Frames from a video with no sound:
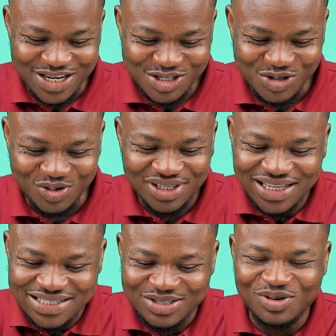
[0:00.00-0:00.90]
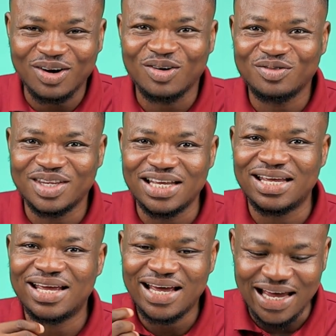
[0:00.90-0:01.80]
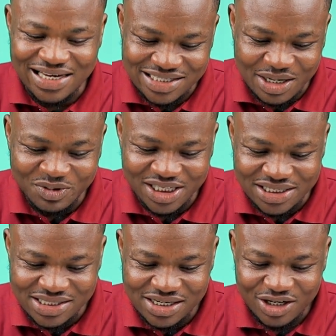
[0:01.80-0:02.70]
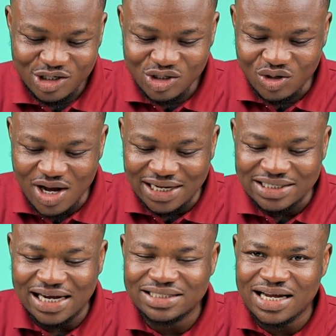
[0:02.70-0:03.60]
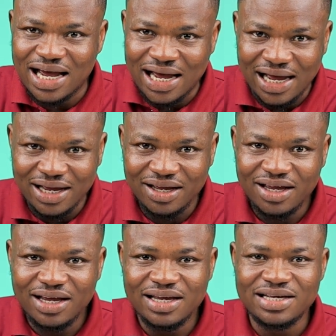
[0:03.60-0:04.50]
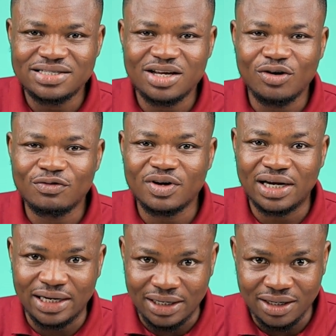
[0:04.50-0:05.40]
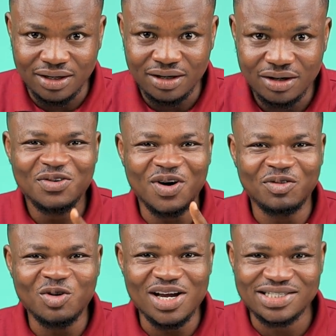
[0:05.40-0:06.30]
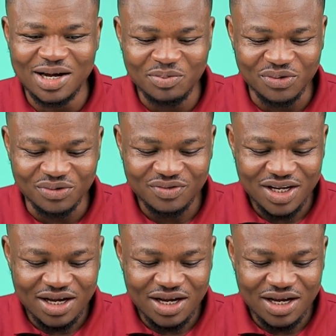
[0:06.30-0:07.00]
So this is one of the exceptions. So you attach a instead of One more example.